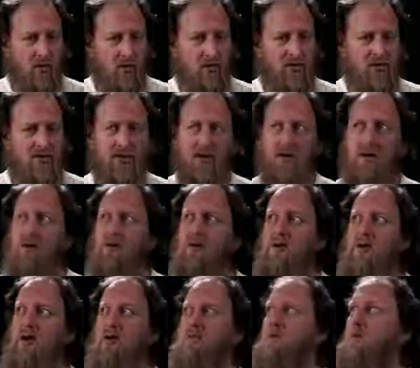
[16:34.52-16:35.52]
would be saying,
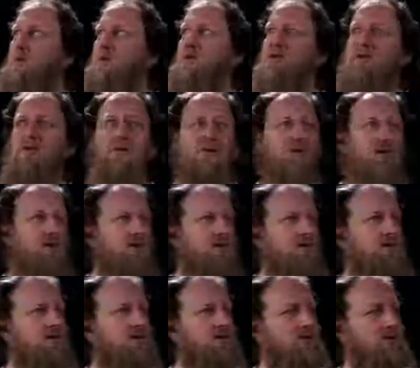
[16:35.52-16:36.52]
oh yeah, I'm a prophet of
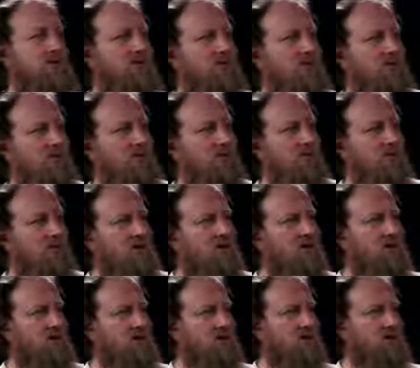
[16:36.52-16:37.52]
God, this is,
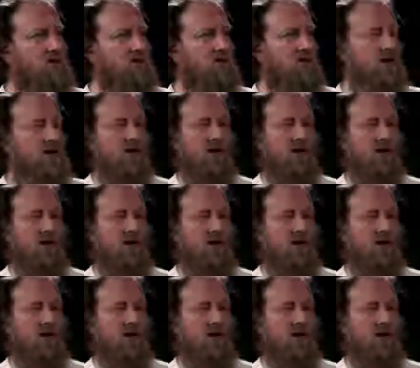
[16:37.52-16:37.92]
look at this.